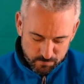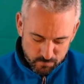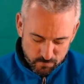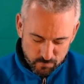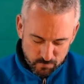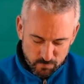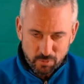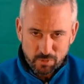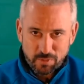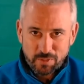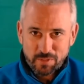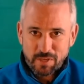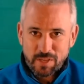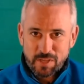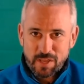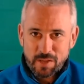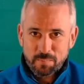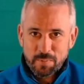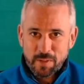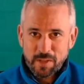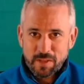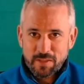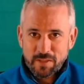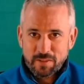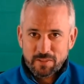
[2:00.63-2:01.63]
You can come
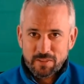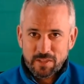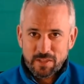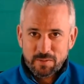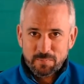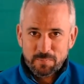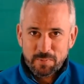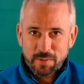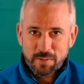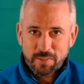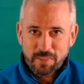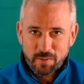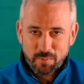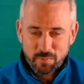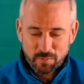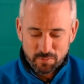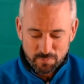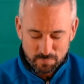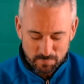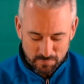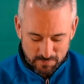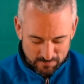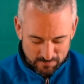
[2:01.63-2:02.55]
back and think about that with me at the